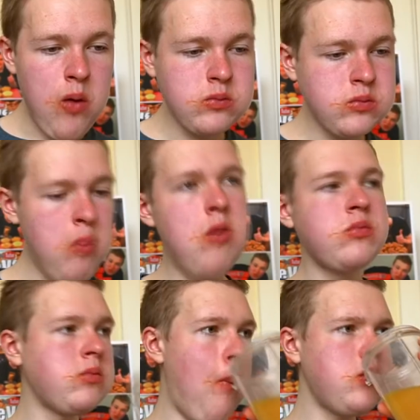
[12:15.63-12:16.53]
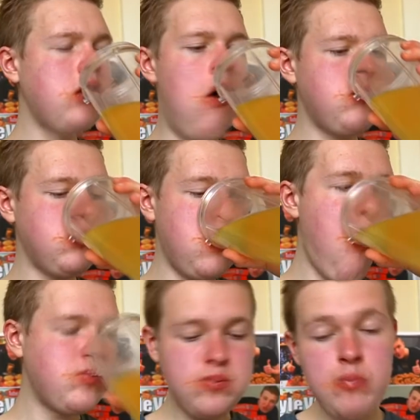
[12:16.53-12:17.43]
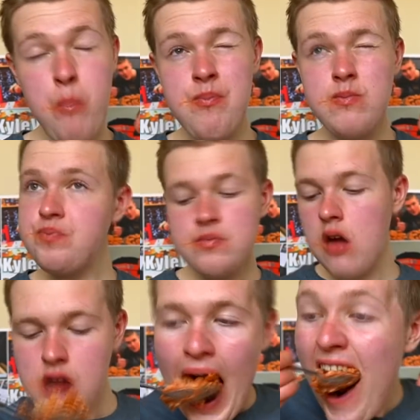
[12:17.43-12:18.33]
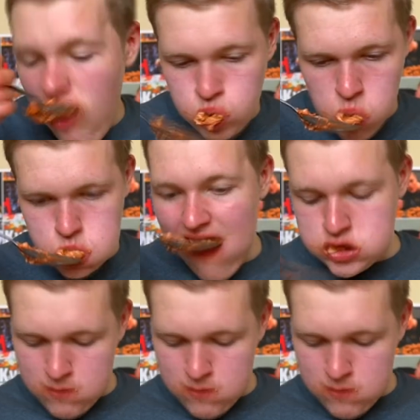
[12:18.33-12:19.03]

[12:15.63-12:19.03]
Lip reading: pretty long, so I was trying to get this one down a little bit faster.